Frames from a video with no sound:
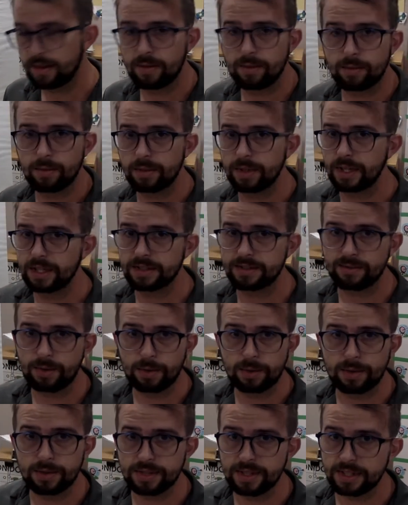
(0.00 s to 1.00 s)
unas
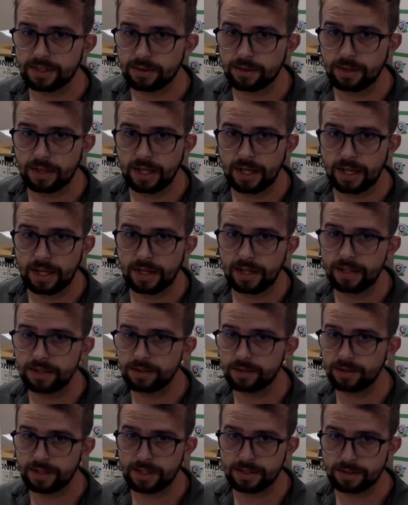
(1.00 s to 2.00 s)
fotos escolares, otras